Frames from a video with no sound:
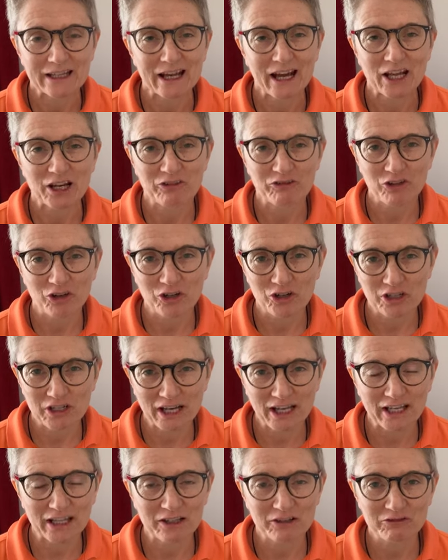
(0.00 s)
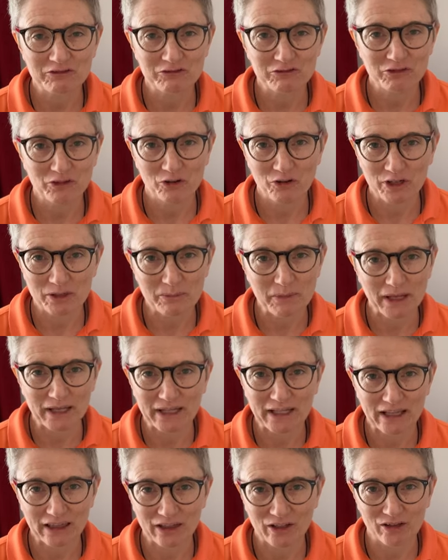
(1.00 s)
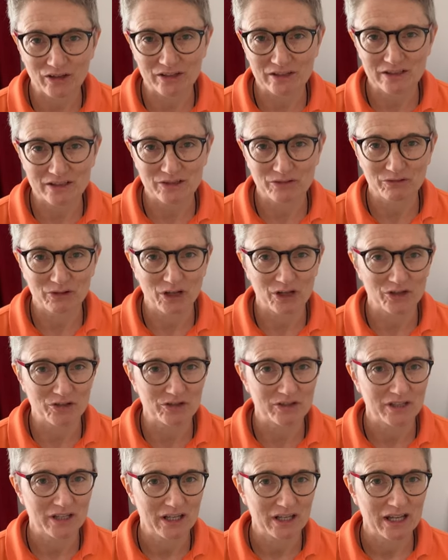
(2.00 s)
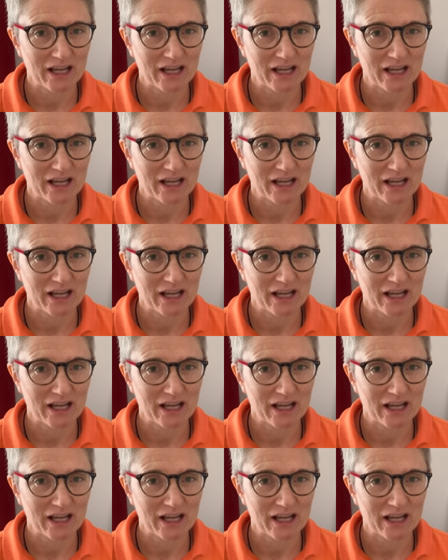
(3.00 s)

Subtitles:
And if there are negative automatic thoughts around,